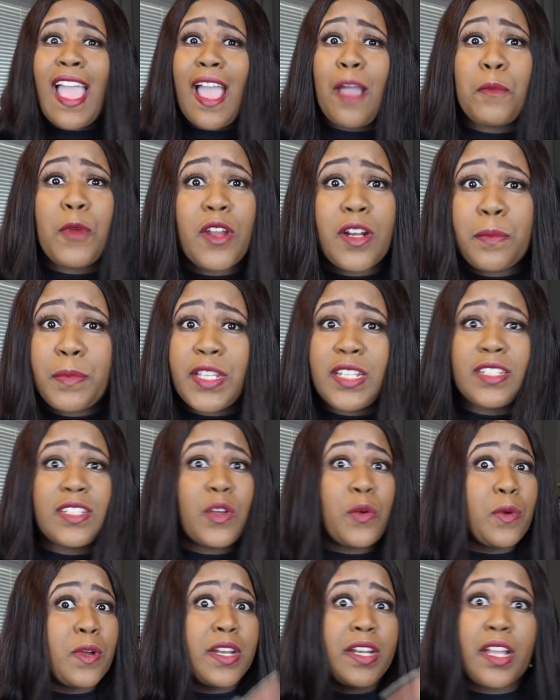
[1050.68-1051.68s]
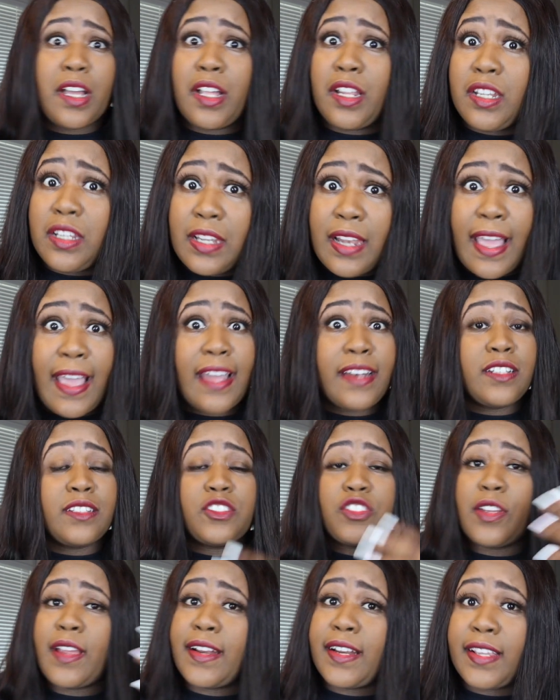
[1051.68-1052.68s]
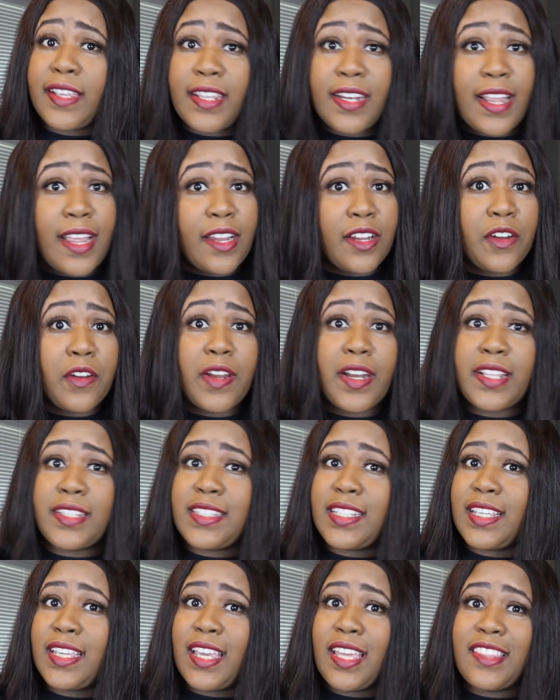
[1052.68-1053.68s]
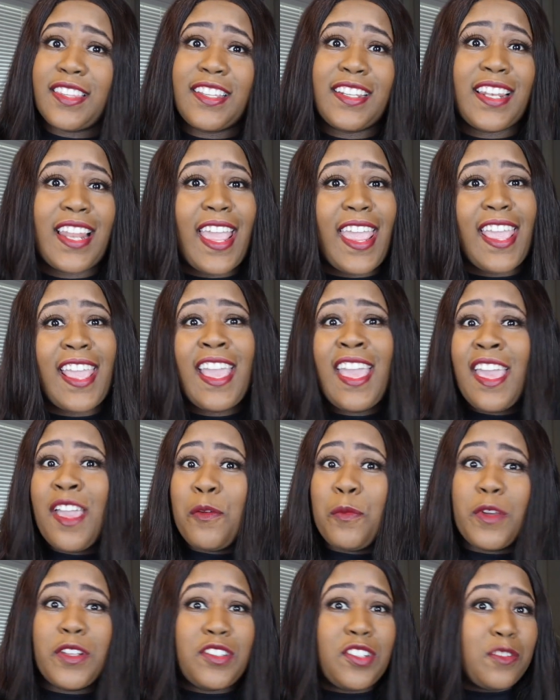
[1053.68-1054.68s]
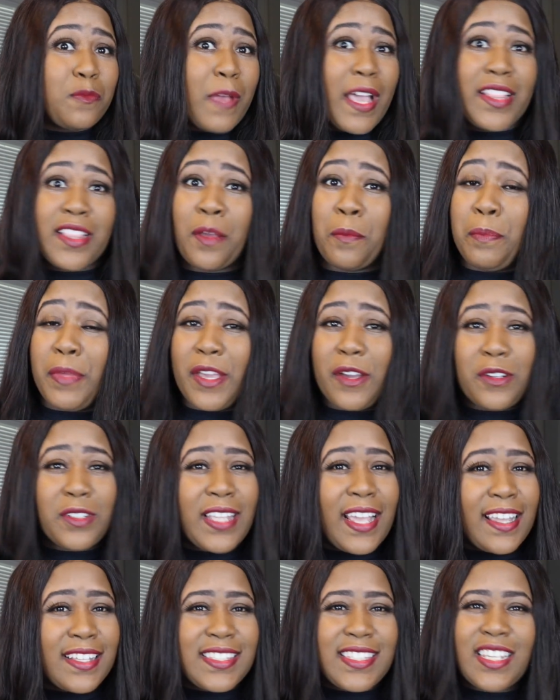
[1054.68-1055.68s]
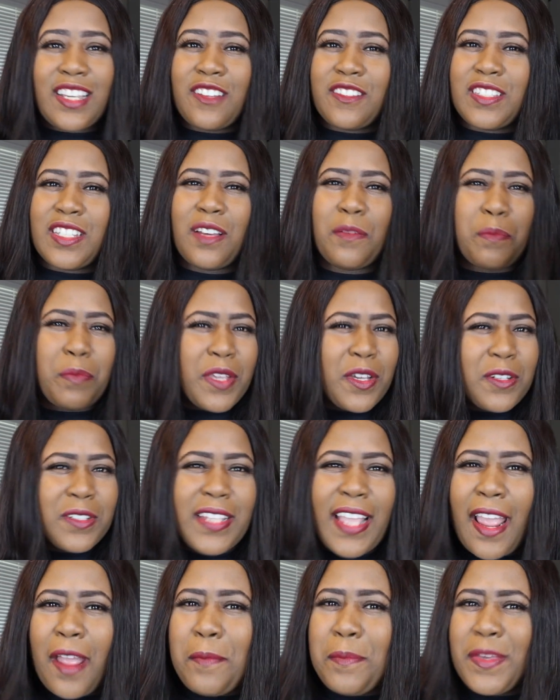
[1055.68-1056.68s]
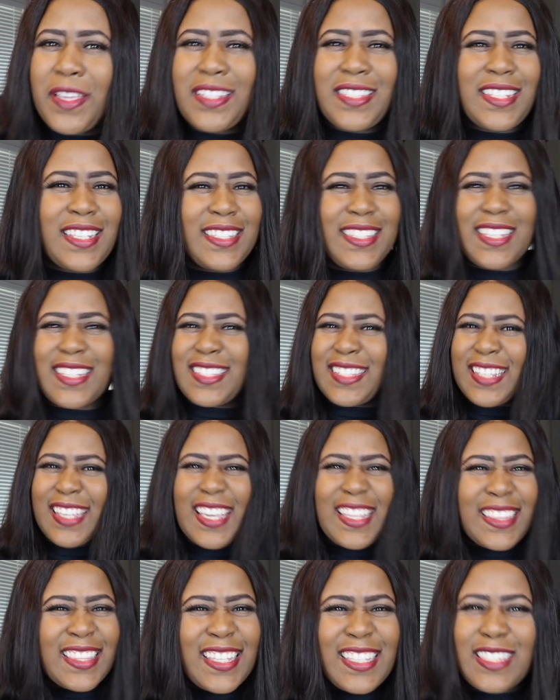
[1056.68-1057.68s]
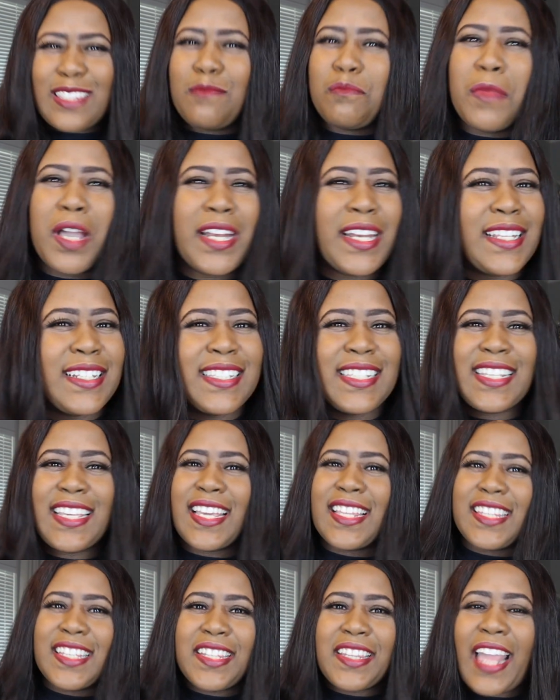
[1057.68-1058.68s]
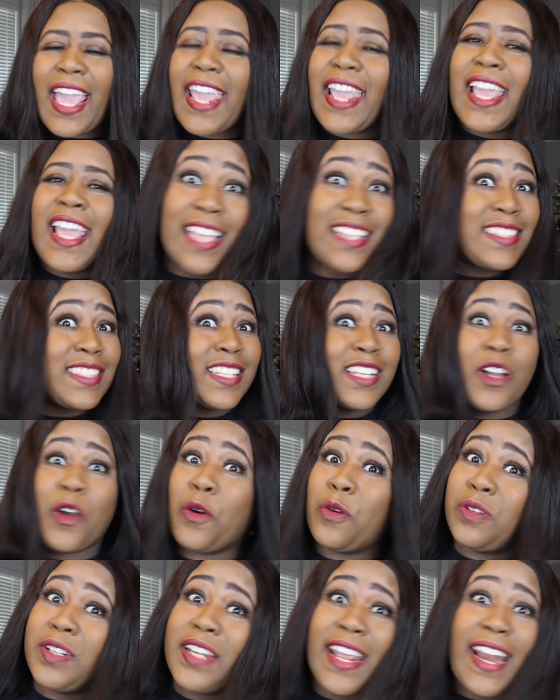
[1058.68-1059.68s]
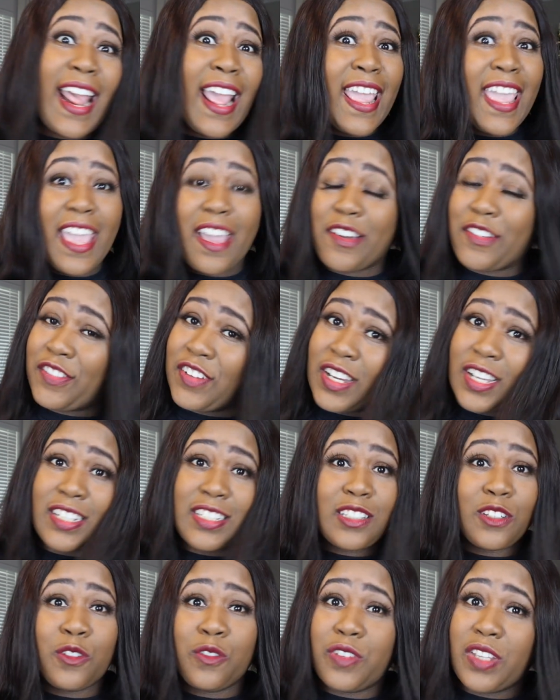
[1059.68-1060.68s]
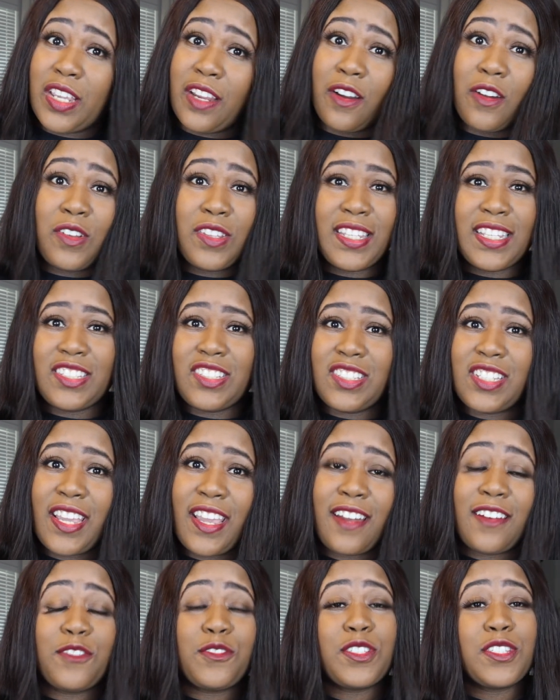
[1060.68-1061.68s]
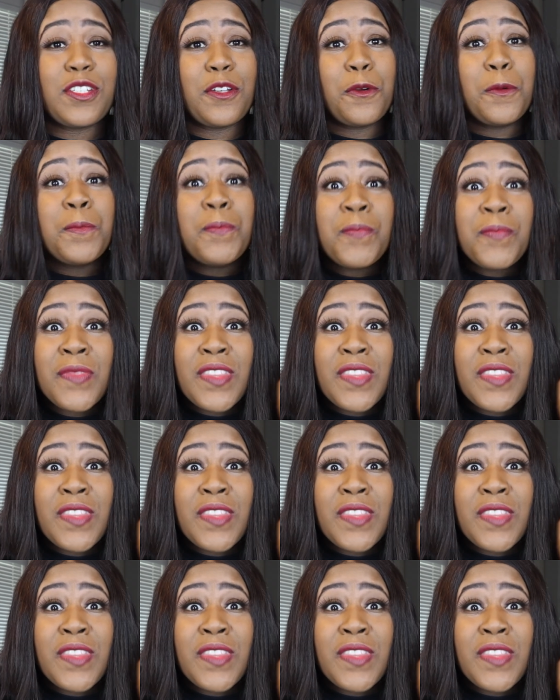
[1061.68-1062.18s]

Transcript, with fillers: I'm gonna be doing a lot trying to get our credit together. Like, we're just about to build ourselves up, build our businesses, get this money together. Like, that's the goal that I have for us over here on this channel. So